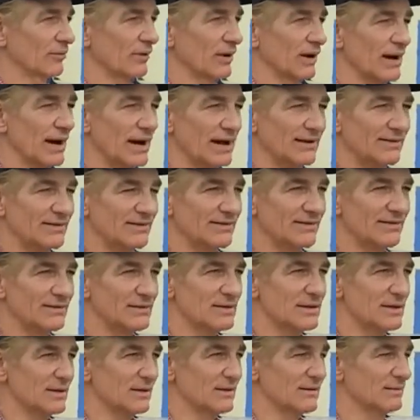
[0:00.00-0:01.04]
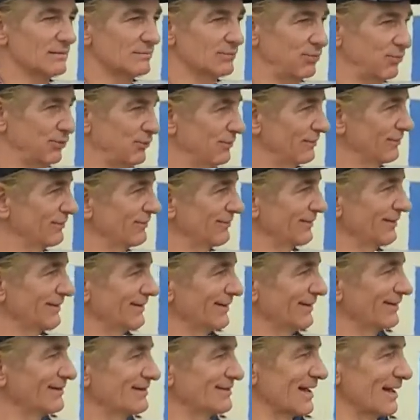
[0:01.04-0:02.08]
hide and seek.
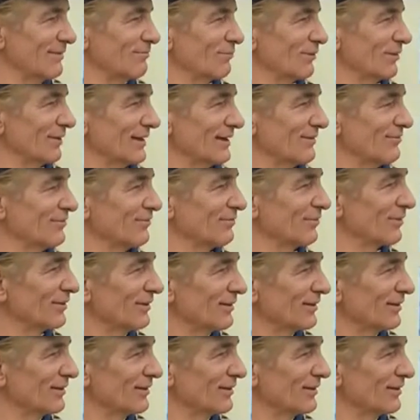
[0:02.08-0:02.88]
It's unbelievable.